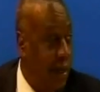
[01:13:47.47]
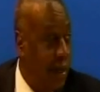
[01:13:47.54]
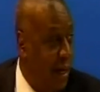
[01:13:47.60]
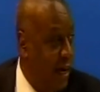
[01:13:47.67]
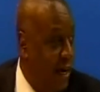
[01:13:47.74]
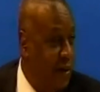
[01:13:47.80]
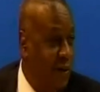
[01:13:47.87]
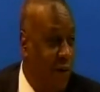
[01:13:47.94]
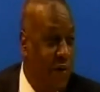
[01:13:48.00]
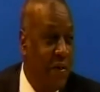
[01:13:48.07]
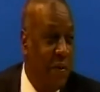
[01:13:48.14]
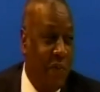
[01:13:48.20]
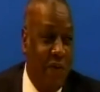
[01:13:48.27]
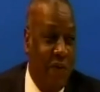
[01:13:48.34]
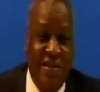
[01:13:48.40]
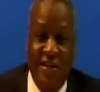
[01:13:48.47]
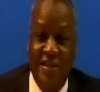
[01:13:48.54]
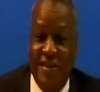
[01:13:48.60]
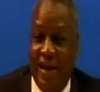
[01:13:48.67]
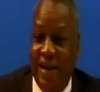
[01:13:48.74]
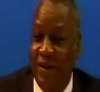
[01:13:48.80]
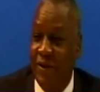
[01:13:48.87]
I know in the process
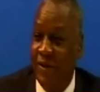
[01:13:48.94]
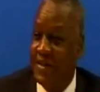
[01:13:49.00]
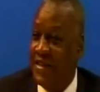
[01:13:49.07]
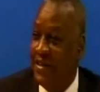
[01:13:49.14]
I lost